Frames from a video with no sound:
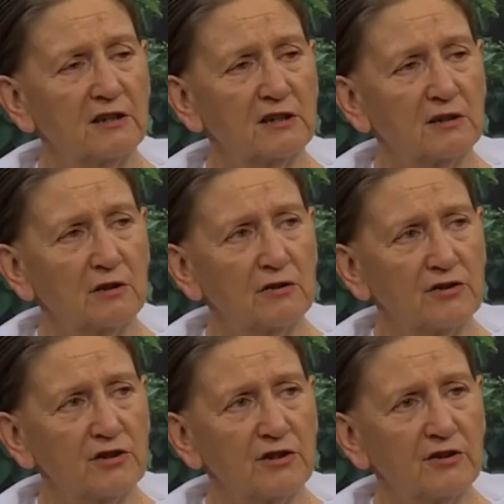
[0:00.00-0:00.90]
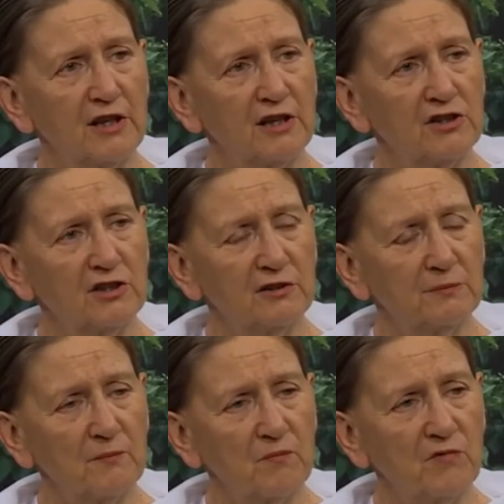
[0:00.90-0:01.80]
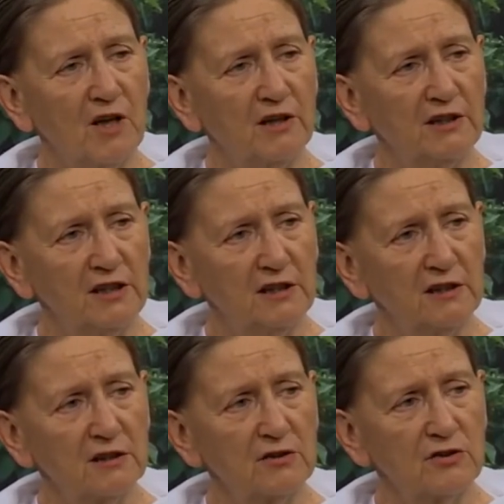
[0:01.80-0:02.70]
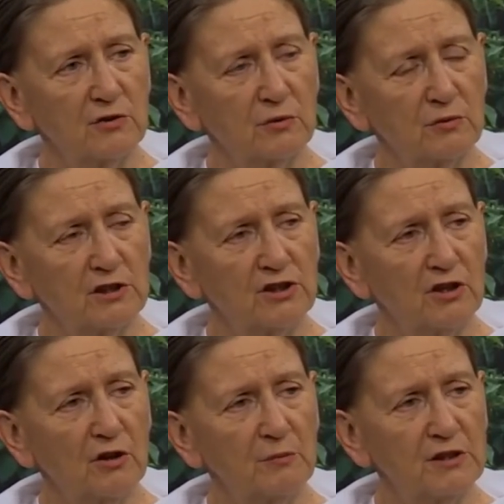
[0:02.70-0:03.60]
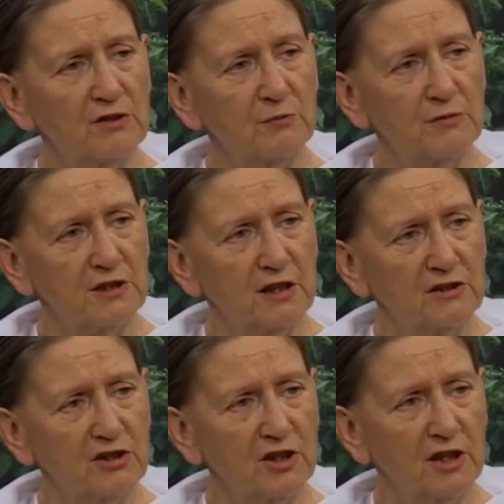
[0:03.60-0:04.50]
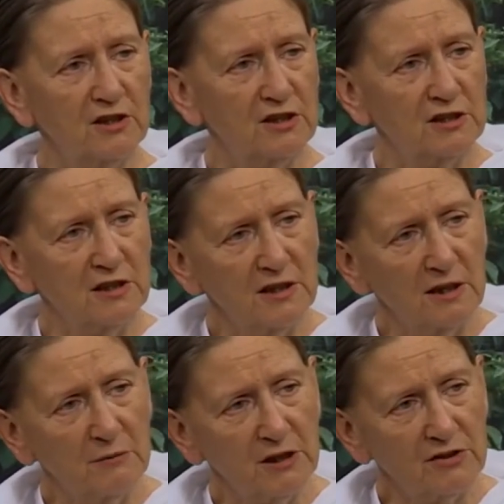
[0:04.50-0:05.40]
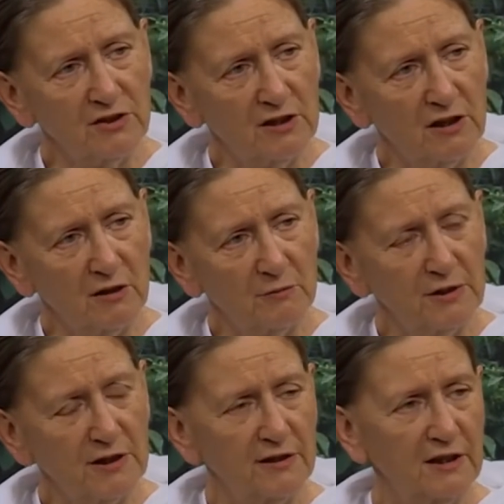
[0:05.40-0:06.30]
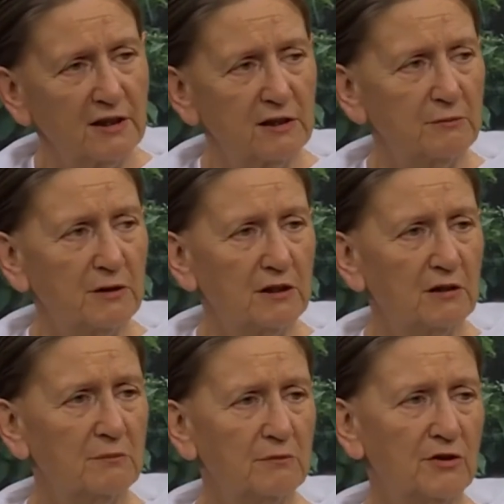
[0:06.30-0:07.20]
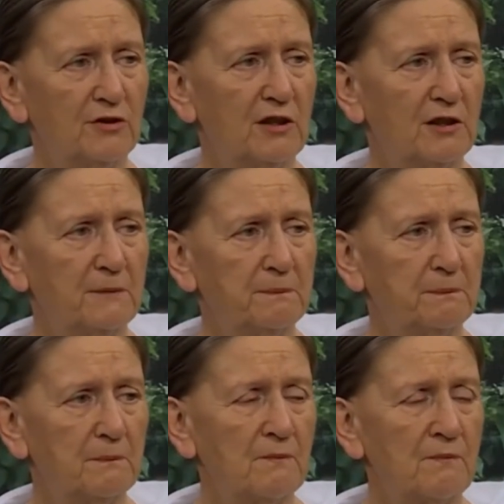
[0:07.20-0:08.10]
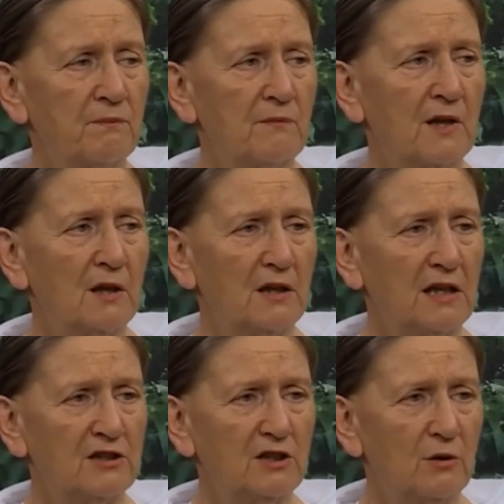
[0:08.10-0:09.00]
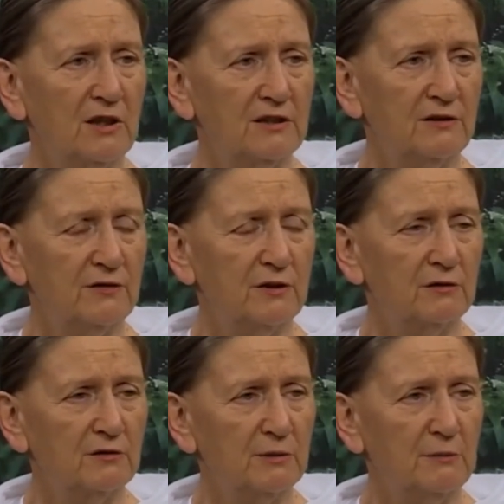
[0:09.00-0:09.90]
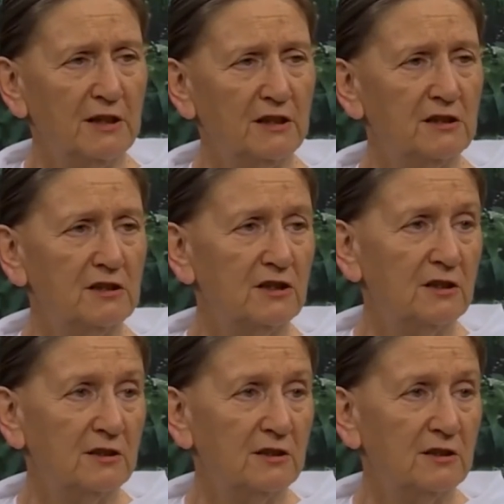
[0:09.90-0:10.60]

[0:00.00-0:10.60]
into consideration ideas which can't be substantiated, and they mix it up, and then it becomes actually quite difficult to manage.